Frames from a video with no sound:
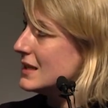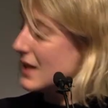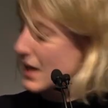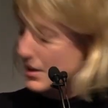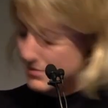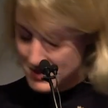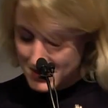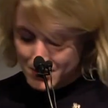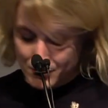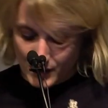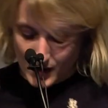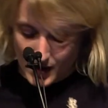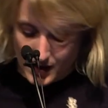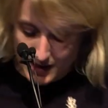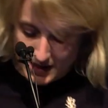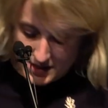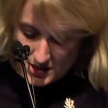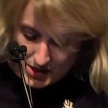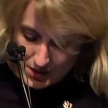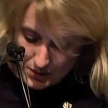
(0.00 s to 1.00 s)
I mean,
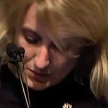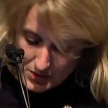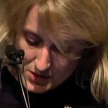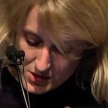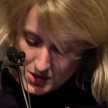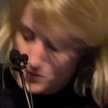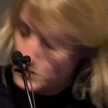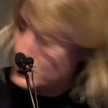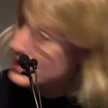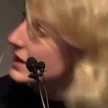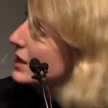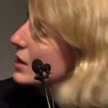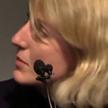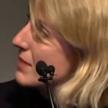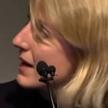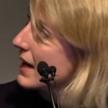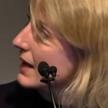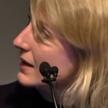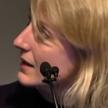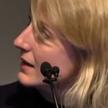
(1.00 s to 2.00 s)
I just want to go
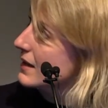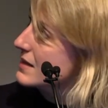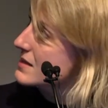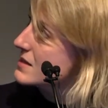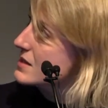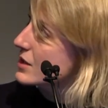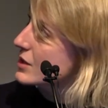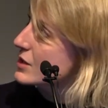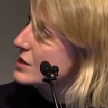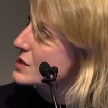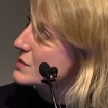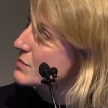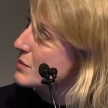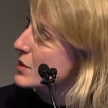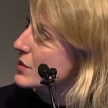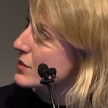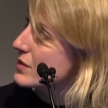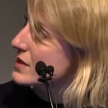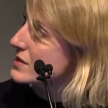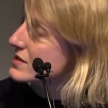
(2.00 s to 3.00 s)
back and let's look at
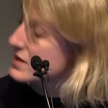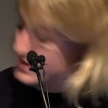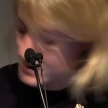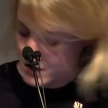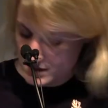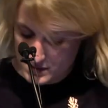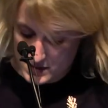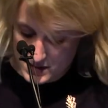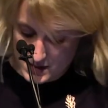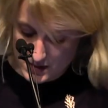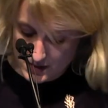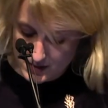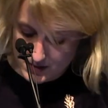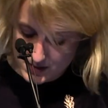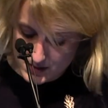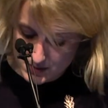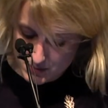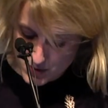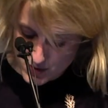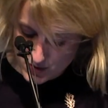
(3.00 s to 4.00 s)
smoothness, because I always think that
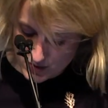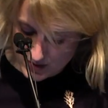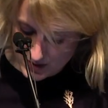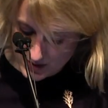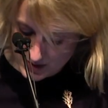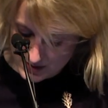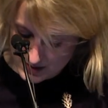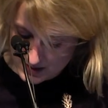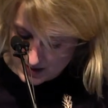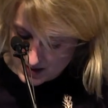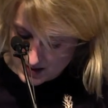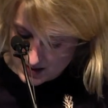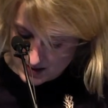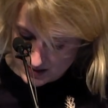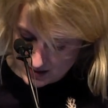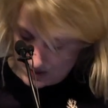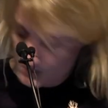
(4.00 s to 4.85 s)
smoothness is